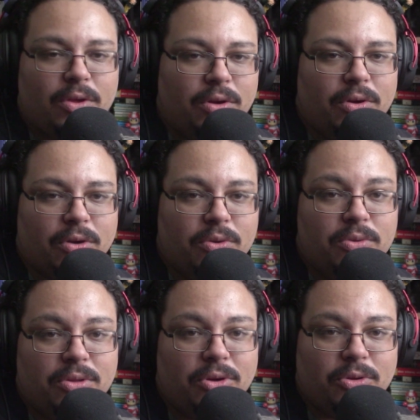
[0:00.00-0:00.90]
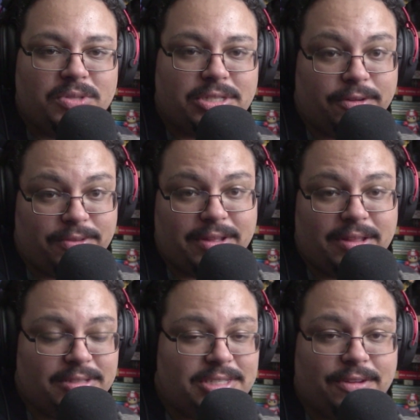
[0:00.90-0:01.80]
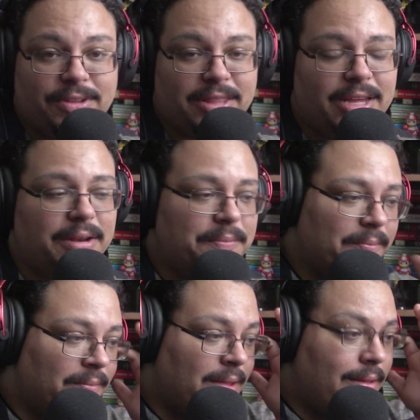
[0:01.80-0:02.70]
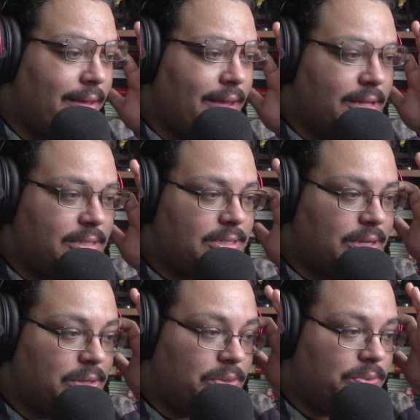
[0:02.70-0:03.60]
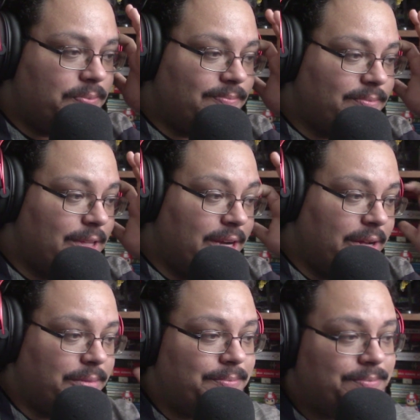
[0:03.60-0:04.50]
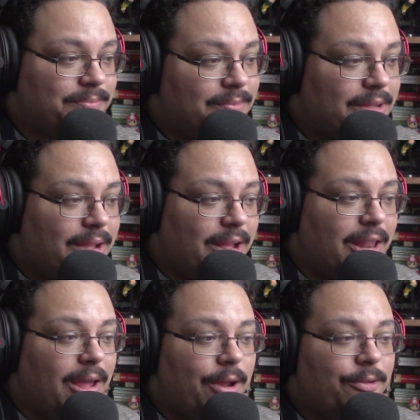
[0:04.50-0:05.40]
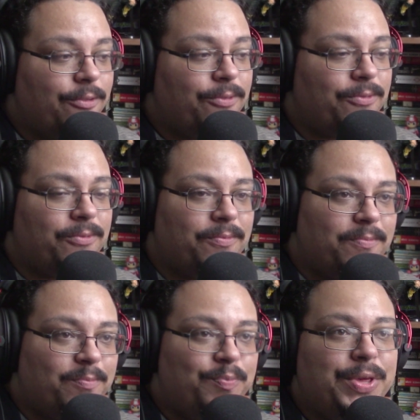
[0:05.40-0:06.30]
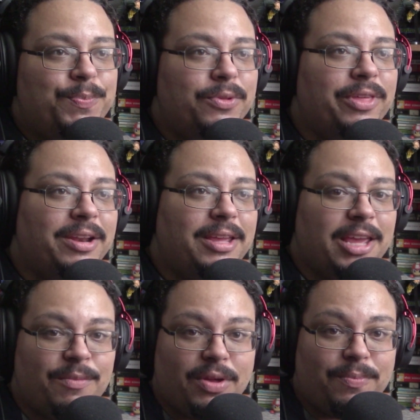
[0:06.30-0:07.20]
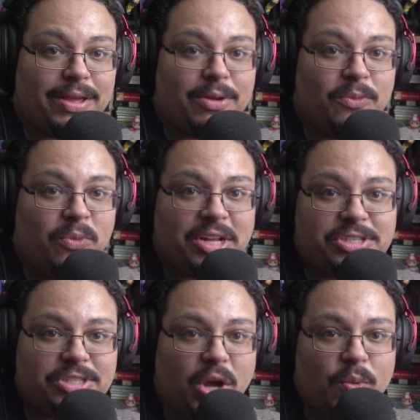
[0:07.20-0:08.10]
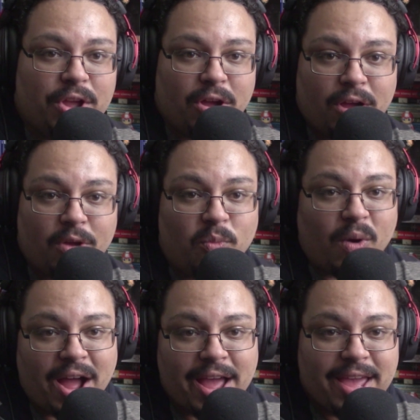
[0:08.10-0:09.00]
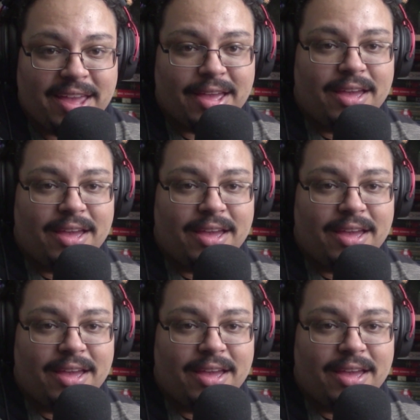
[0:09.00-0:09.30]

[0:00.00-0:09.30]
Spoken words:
or Google Home stuff like that. So, a lot of people then came up like, what's going on? Why